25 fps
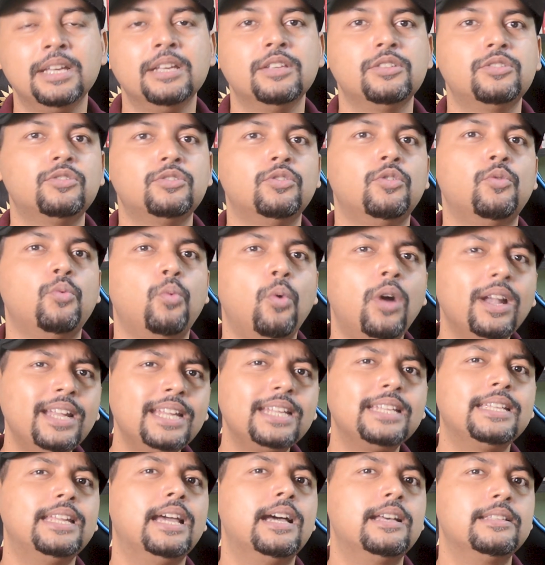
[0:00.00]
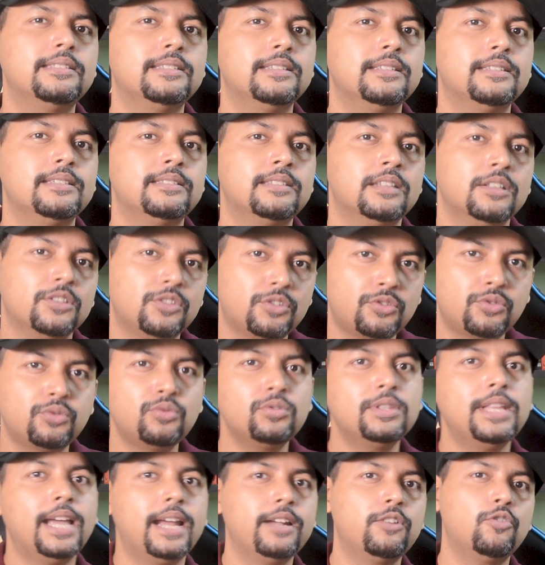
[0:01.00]
So what it does is
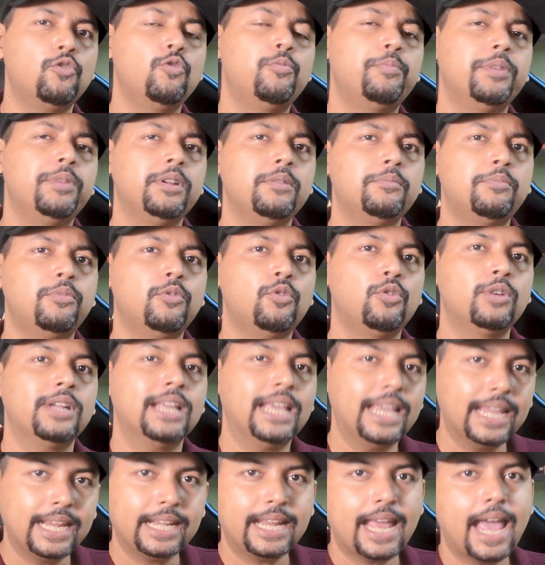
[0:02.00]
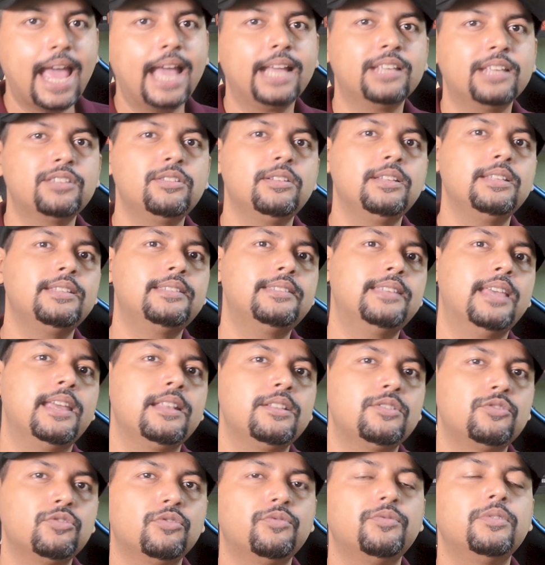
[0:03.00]
through that open port, it actually
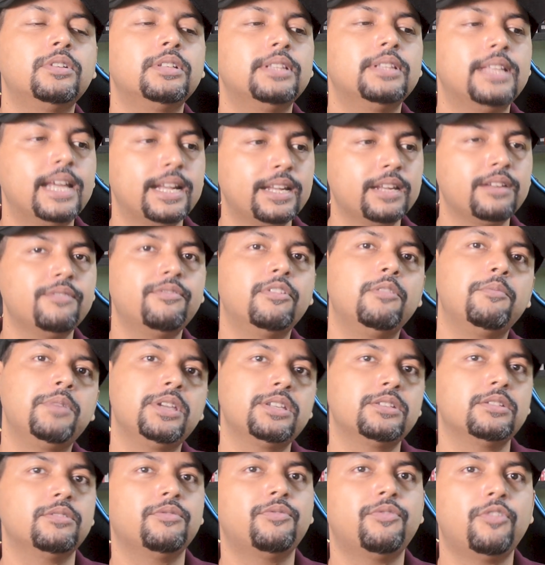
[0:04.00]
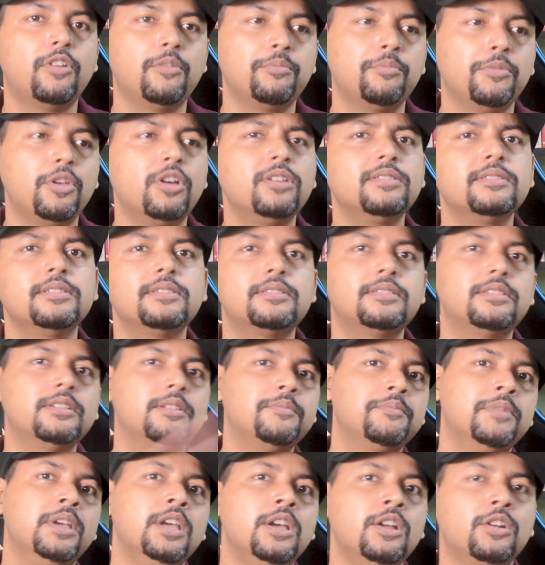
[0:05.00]
sends over that information from your
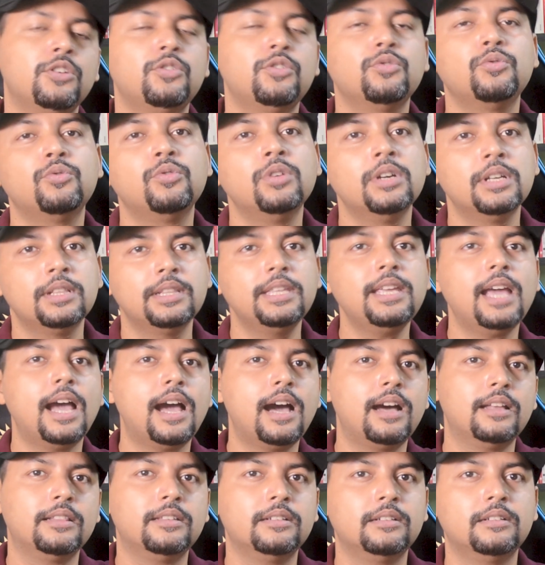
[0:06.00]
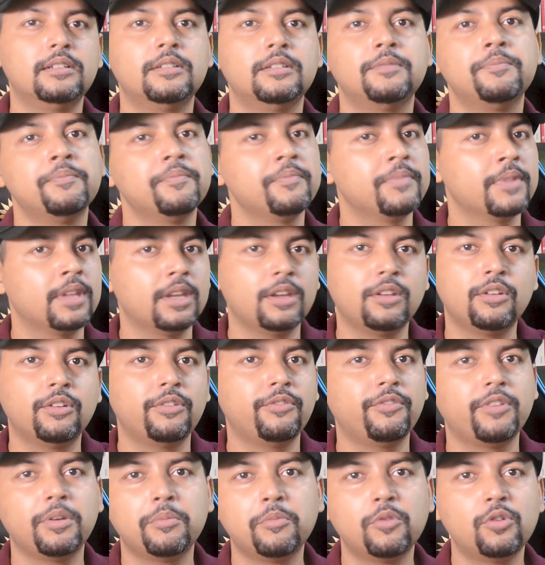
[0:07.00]
system to the other, you know,
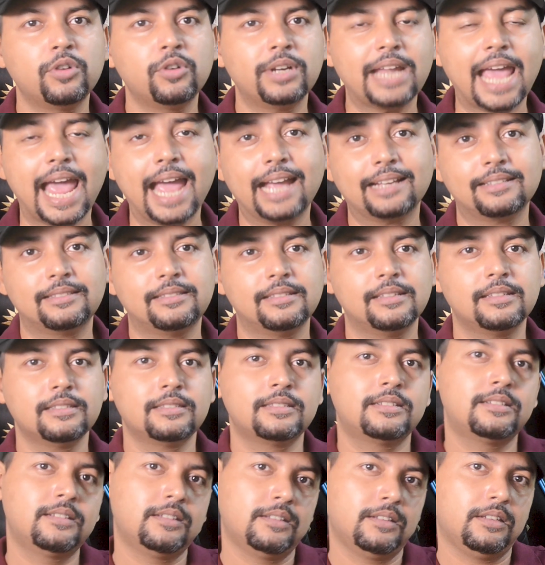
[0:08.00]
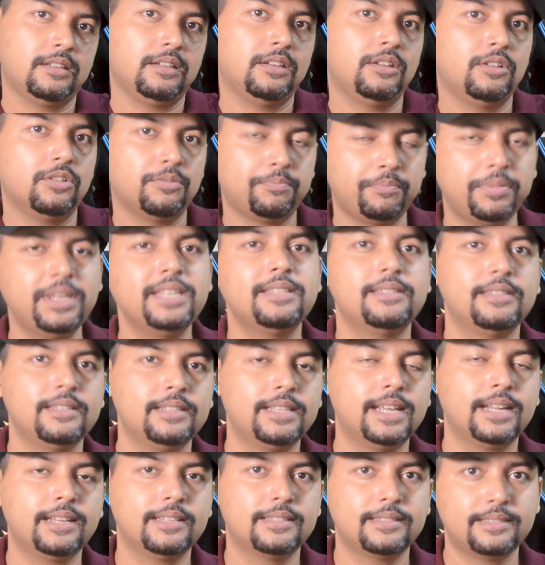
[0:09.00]
remote accessed you know, PC
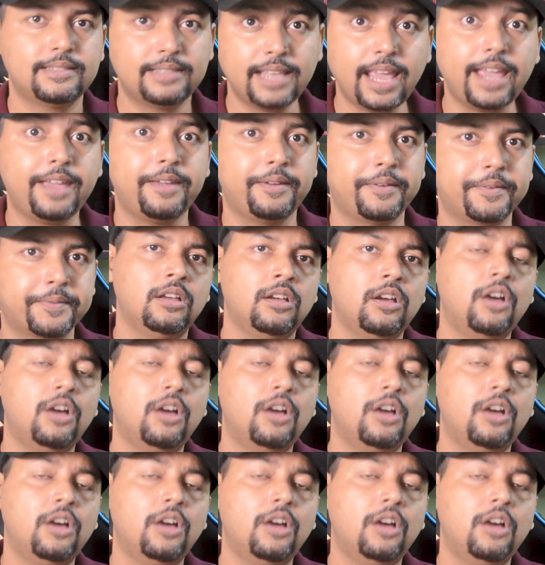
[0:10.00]
that is there.